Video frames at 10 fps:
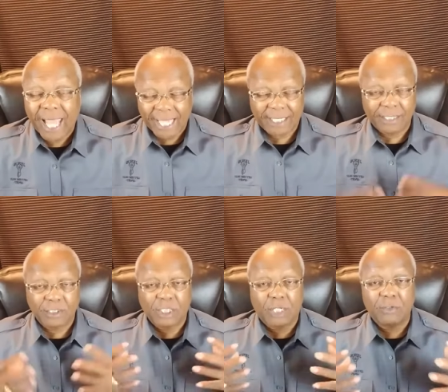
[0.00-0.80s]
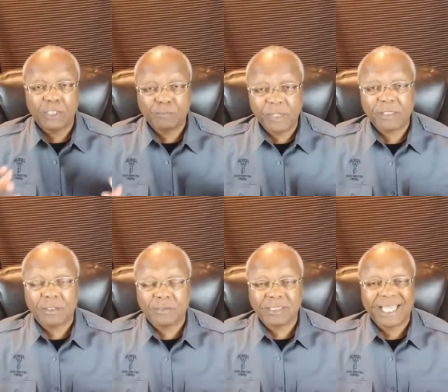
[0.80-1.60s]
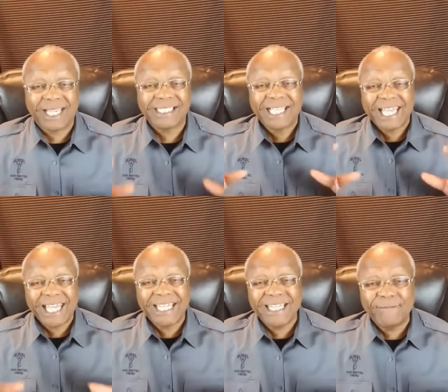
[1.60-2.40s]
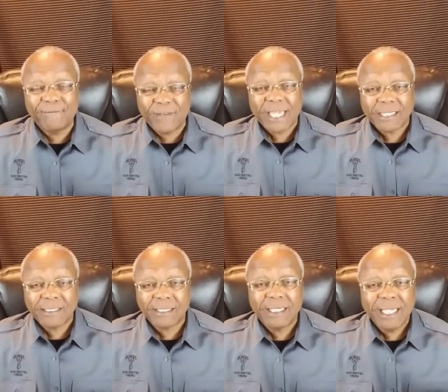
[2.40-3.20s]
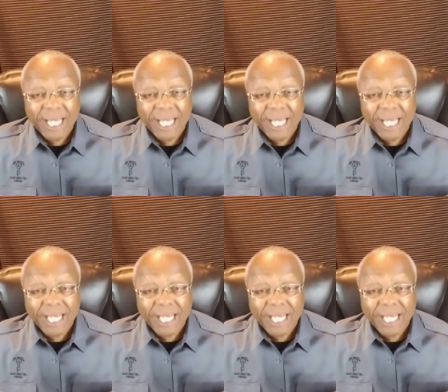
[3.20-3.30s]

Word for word: And continue to speak those things in the face